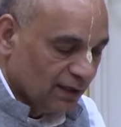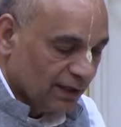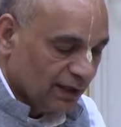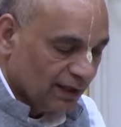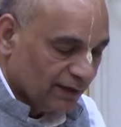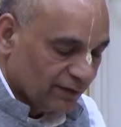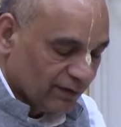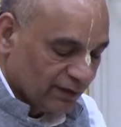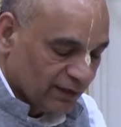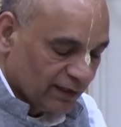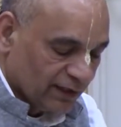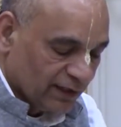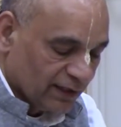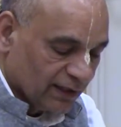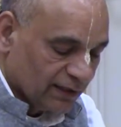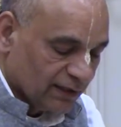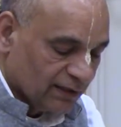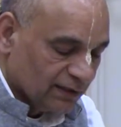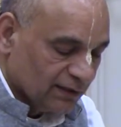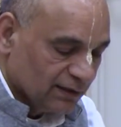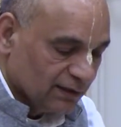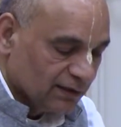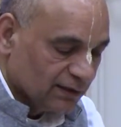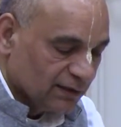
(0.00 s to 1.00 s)
Everything
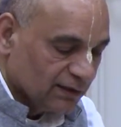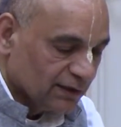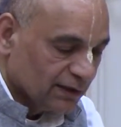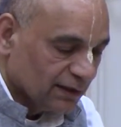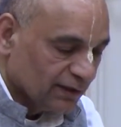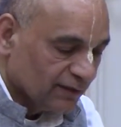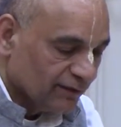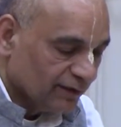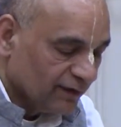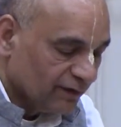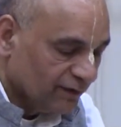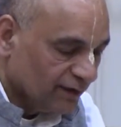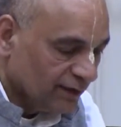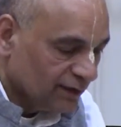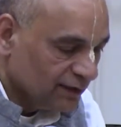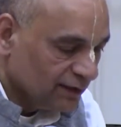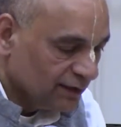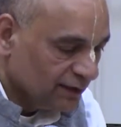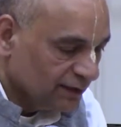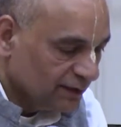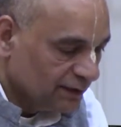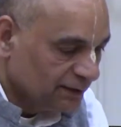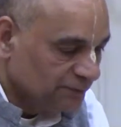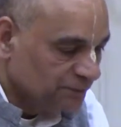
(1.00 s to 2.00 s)
is
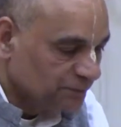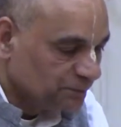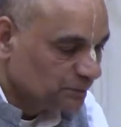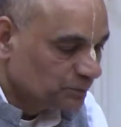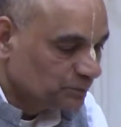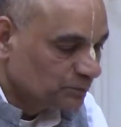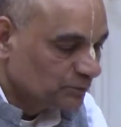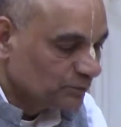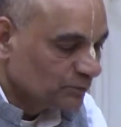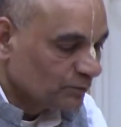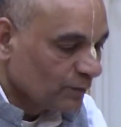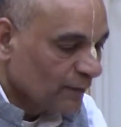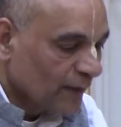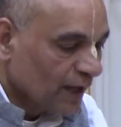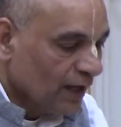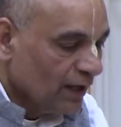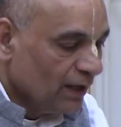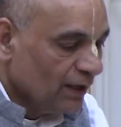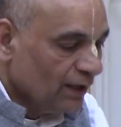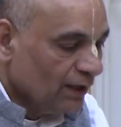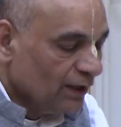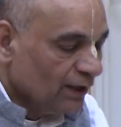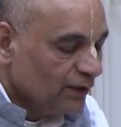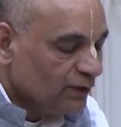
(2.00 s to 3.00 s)
self-effulgent.
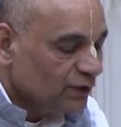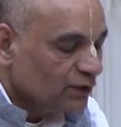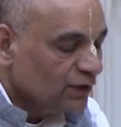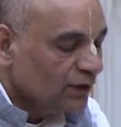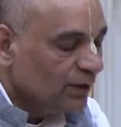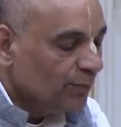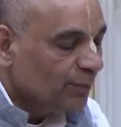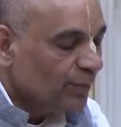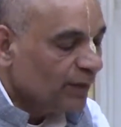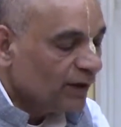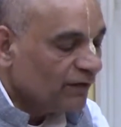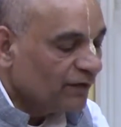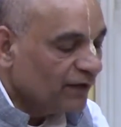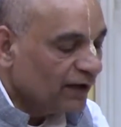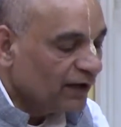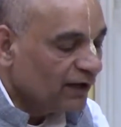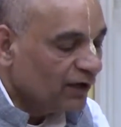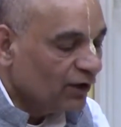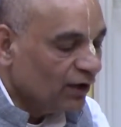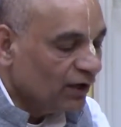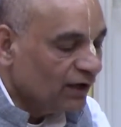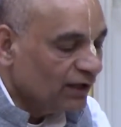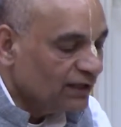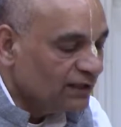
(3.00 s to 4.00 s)
So the perfect
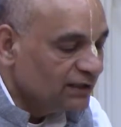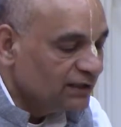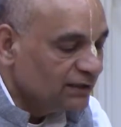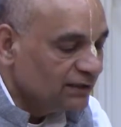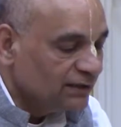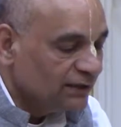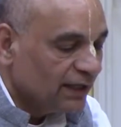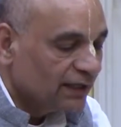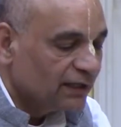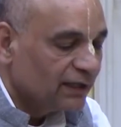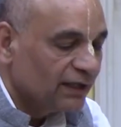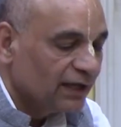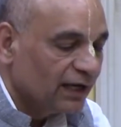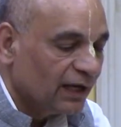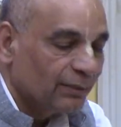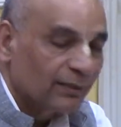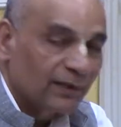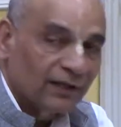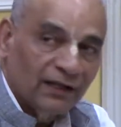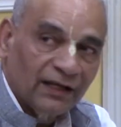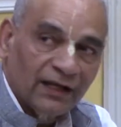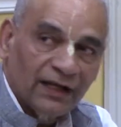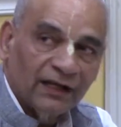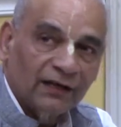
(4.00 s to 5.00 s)
knowledge, I think I'm
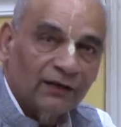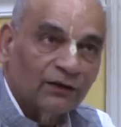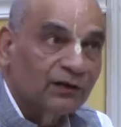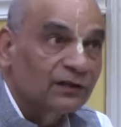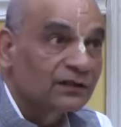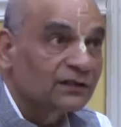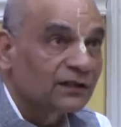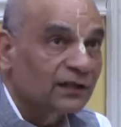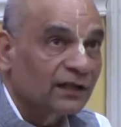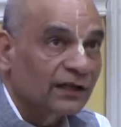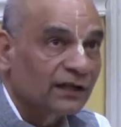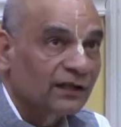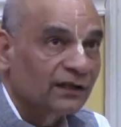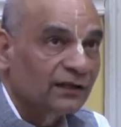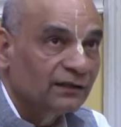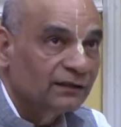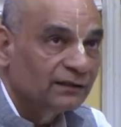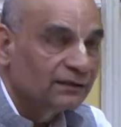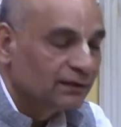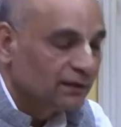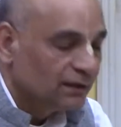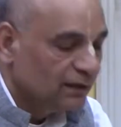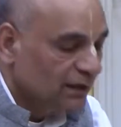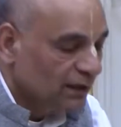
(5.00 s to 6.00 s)
in the end of the slide,
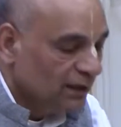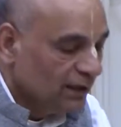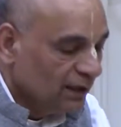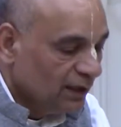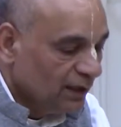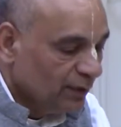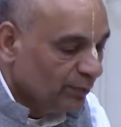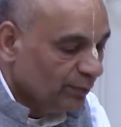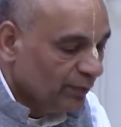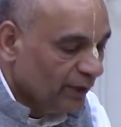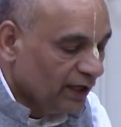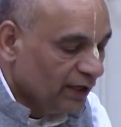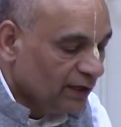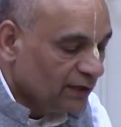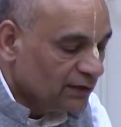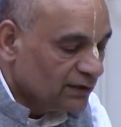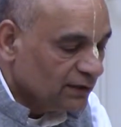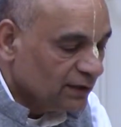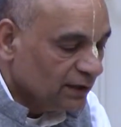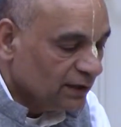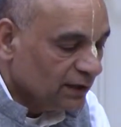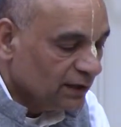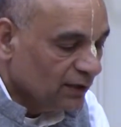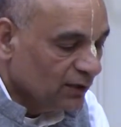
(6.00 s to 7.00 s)
means
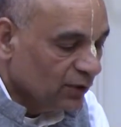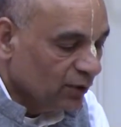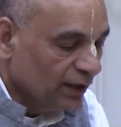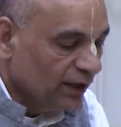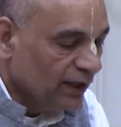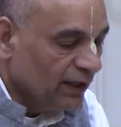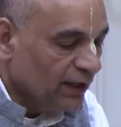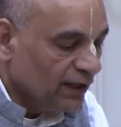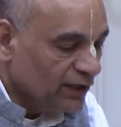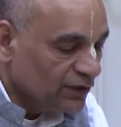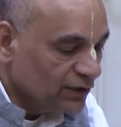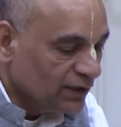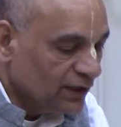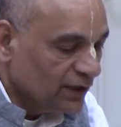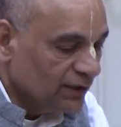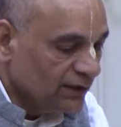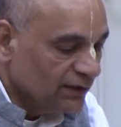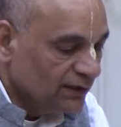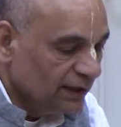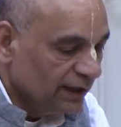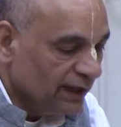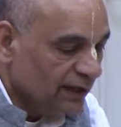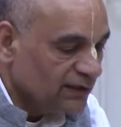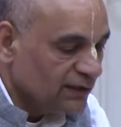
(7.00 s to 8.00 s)
uh, knowing Krishna
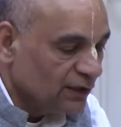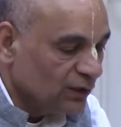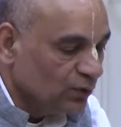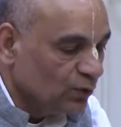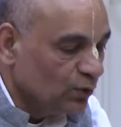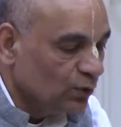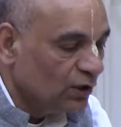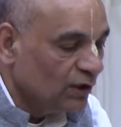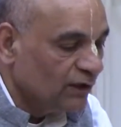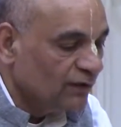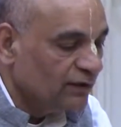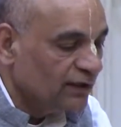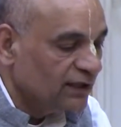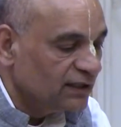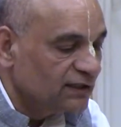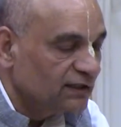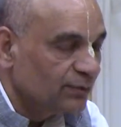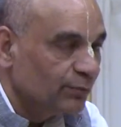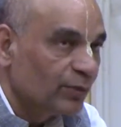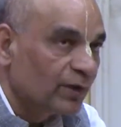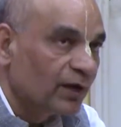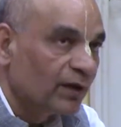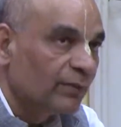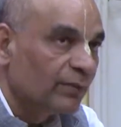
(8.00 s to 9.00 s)
as a root of this
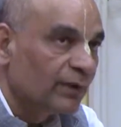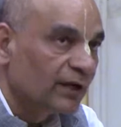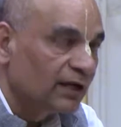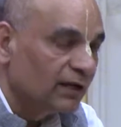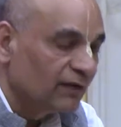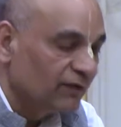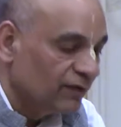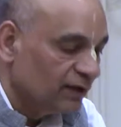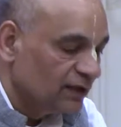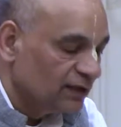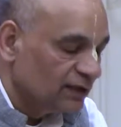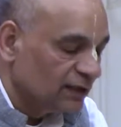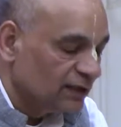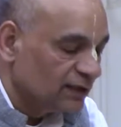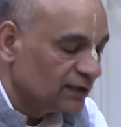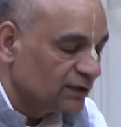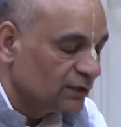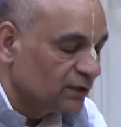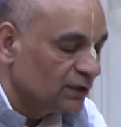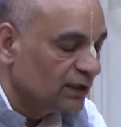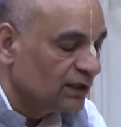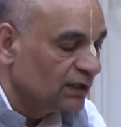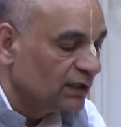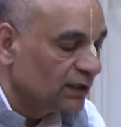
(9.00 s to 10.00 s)
Brahman effulgence.
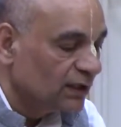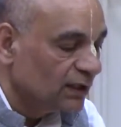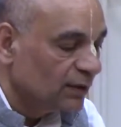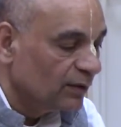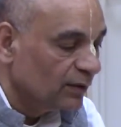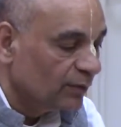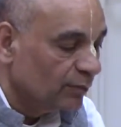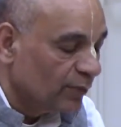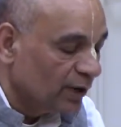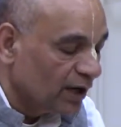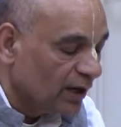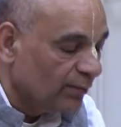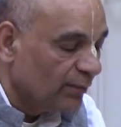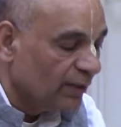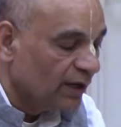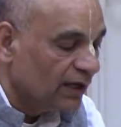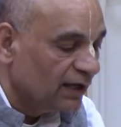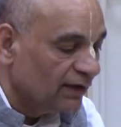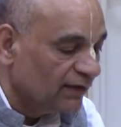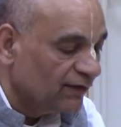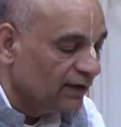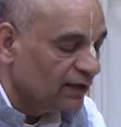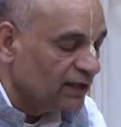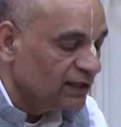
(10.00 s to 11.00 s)
So the Brahman
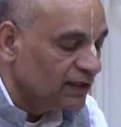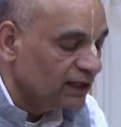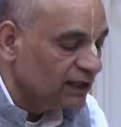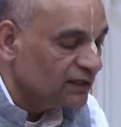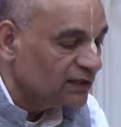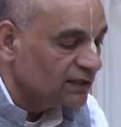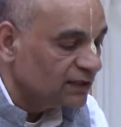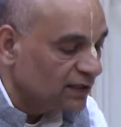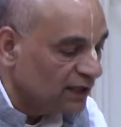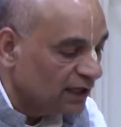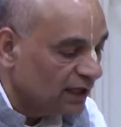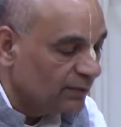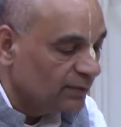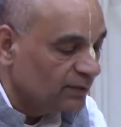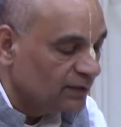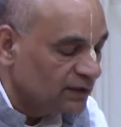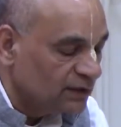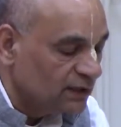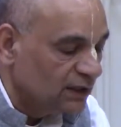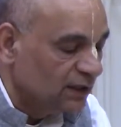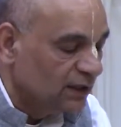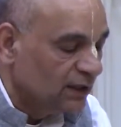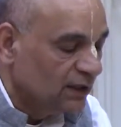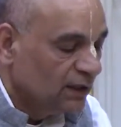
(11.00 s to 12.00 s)
effulgence
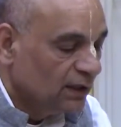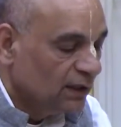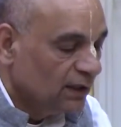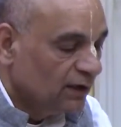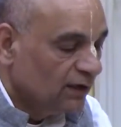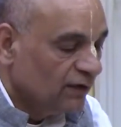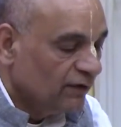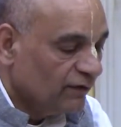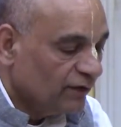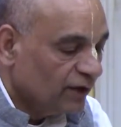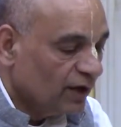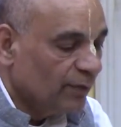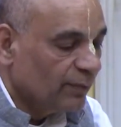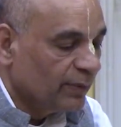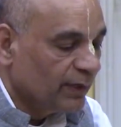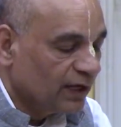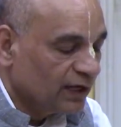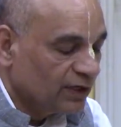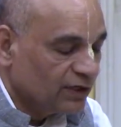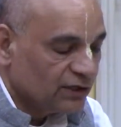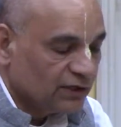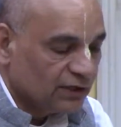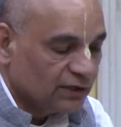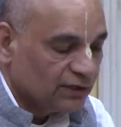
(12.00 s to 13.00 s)
comes from
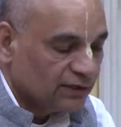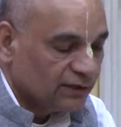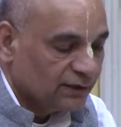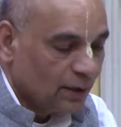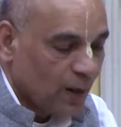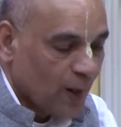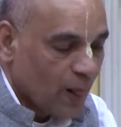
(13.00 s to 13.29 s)
Krishna.